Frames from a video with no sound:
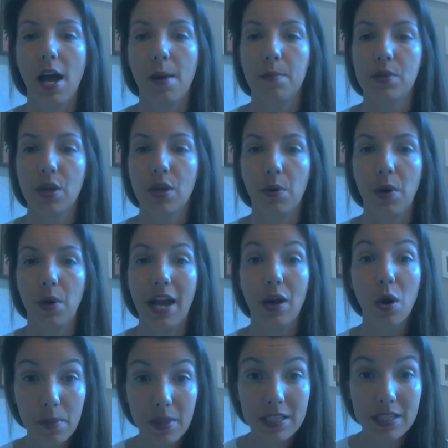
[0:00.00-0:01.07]
So I
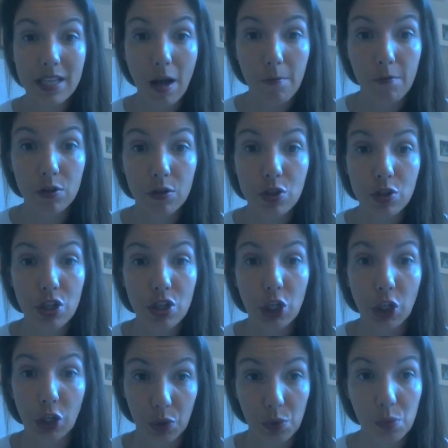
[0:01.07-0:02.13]
hope that's helpful to
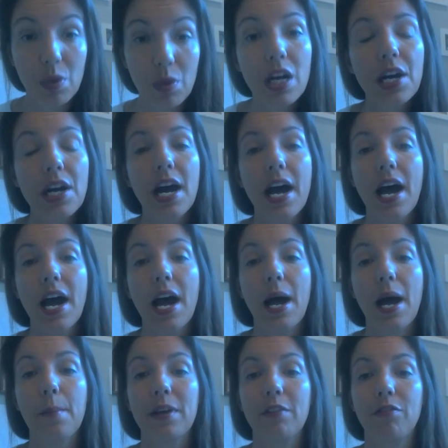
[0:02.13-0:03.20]
you.
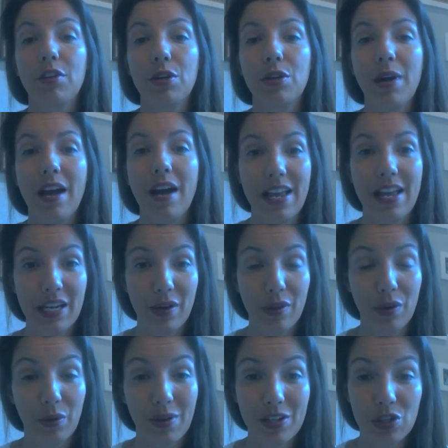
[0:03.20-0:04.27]
If you have any
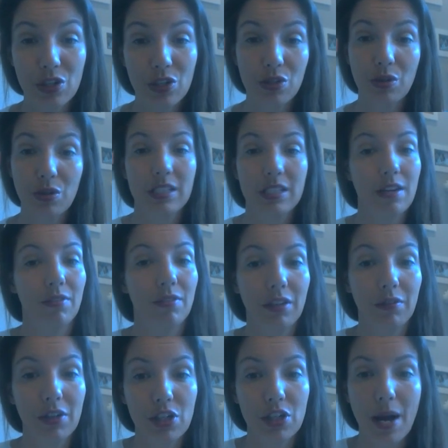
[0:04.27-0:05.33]
other questions, you can definitely
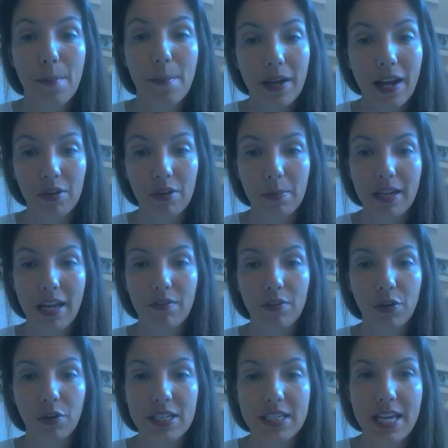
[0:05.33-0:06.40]
reach out, but everybody have a
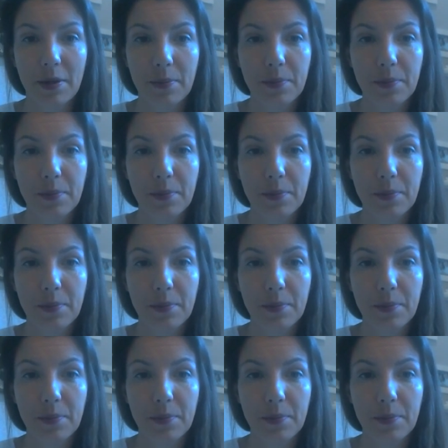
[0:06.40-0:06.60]
great day.